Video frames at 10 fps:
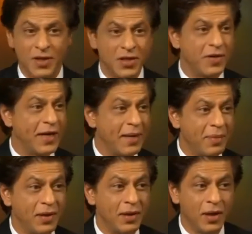he's very
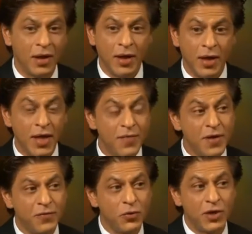happy.
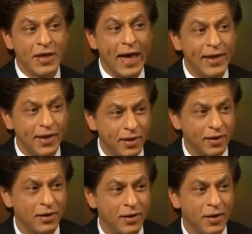Even if you
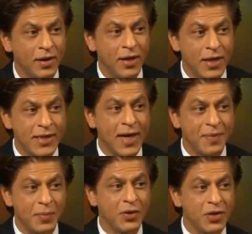retaliate, he's
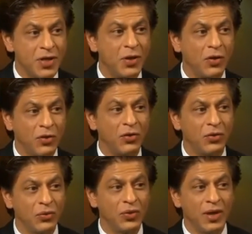happy because he got to
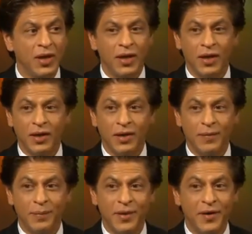you.
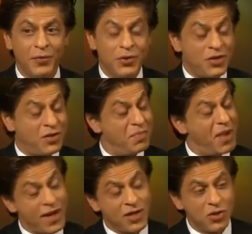But if you just
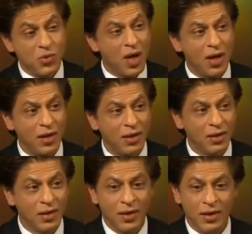remain as you are,
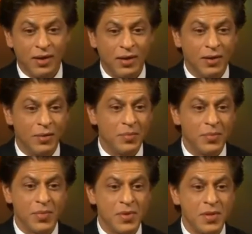
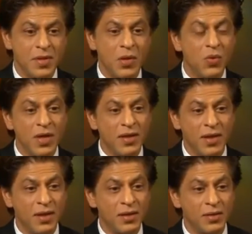the only
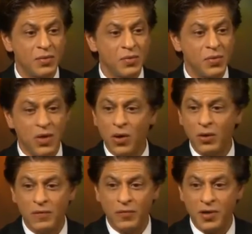thing we all
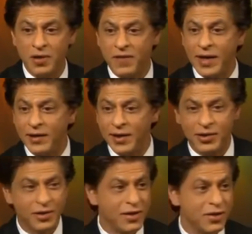look for is
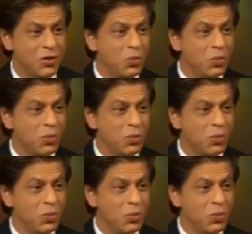validation as